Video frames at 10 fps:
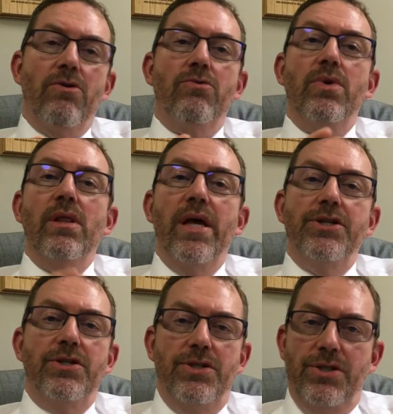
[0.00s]

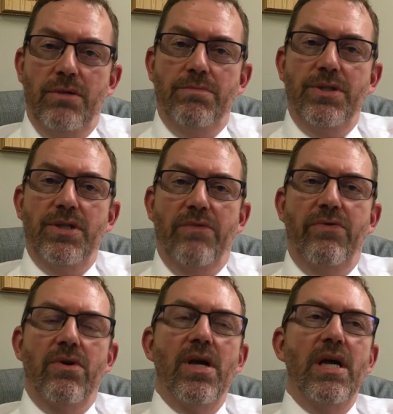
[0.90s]
relationships
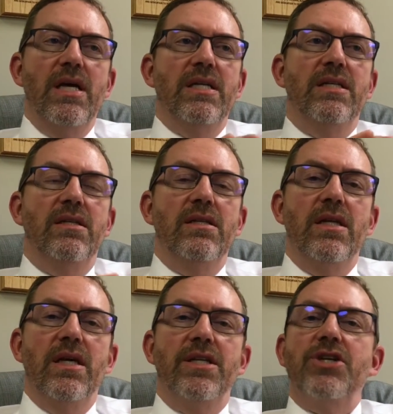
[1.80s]
suffer.
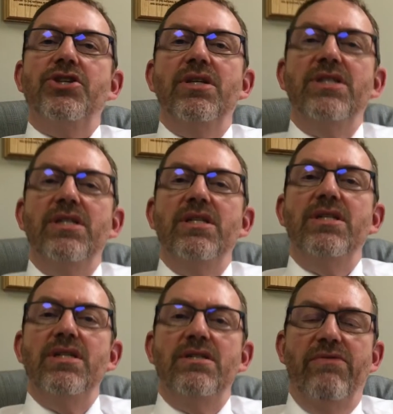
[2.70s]
Addiction is a
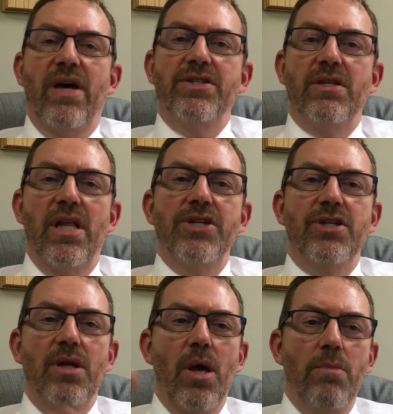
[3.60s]
disease of
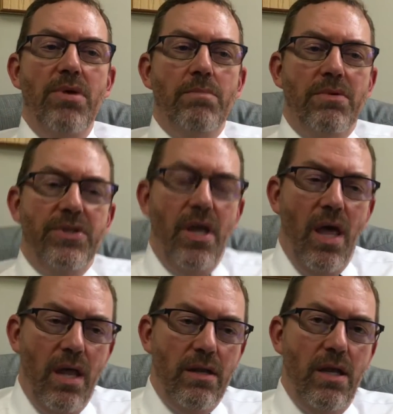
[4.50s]
isolation. People
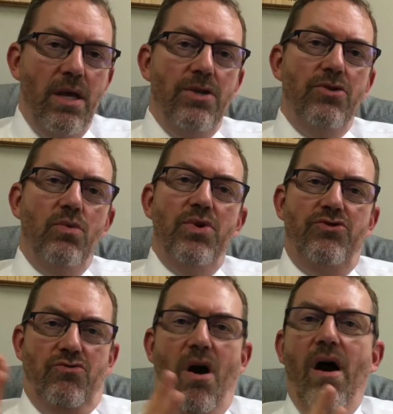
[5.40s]
tend to
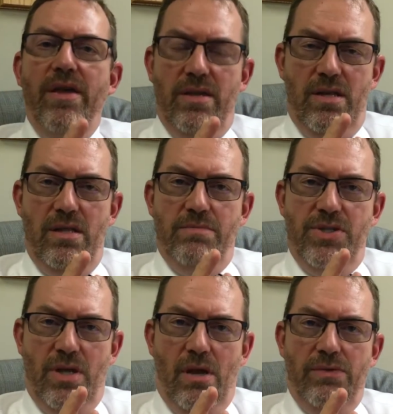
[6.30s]
withdraw into
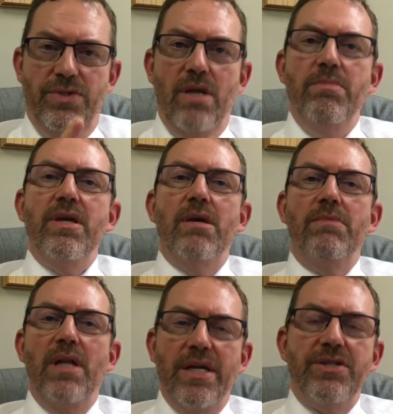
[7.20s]
themselves and become
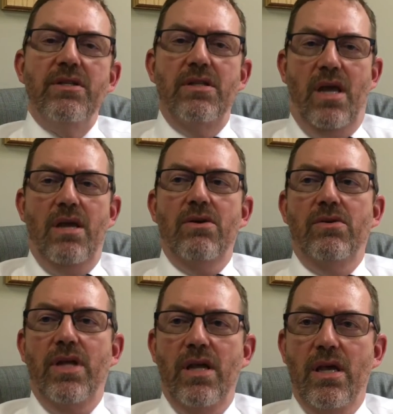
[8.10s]
less
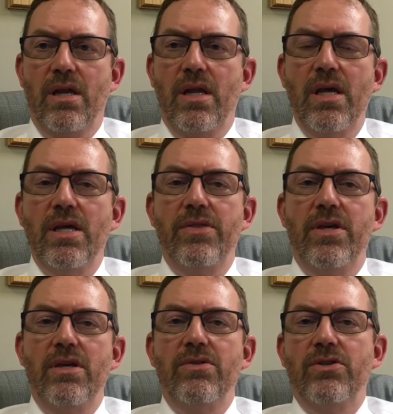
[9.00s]
entangled in
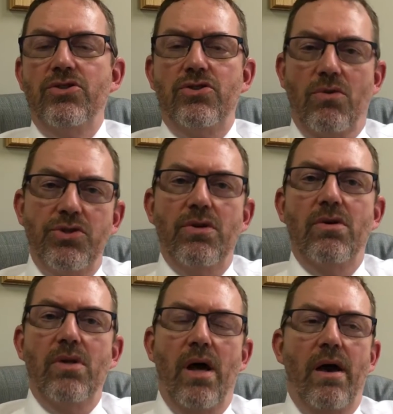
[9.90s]
the
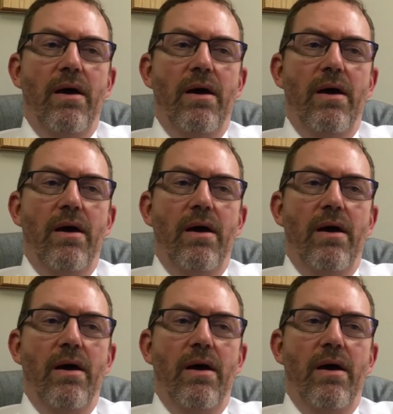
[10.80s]
social